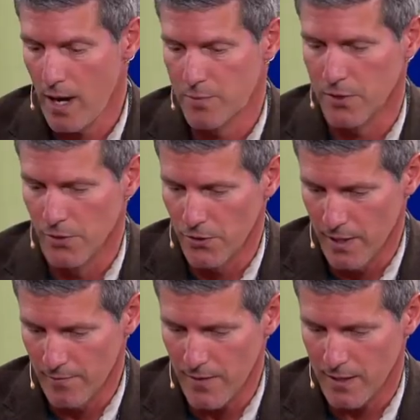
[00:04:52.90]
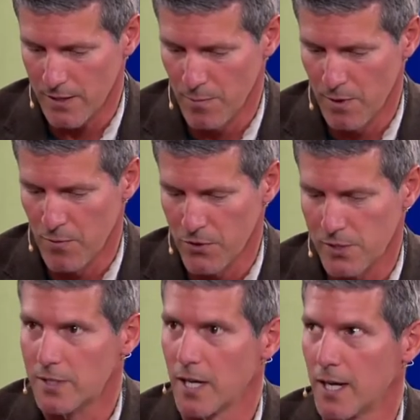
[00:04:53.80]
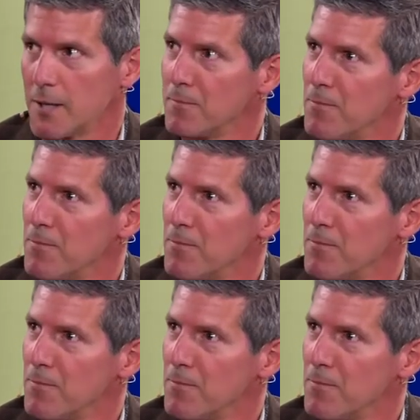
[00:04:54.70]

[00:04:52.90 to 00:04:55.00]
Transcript: absolutely. In fact, some of the most uh,